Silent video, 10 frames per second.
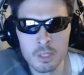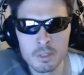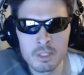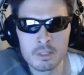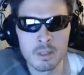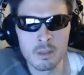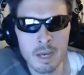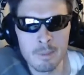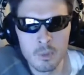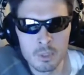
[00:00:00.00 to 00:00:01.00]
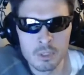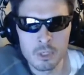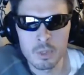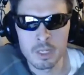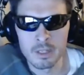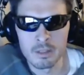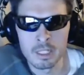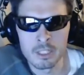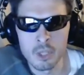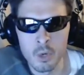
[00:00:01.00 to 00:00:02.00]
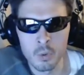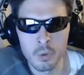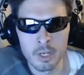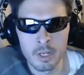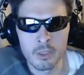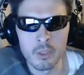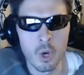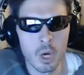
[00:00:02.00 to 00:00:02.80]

a lot more to it in total than I thought.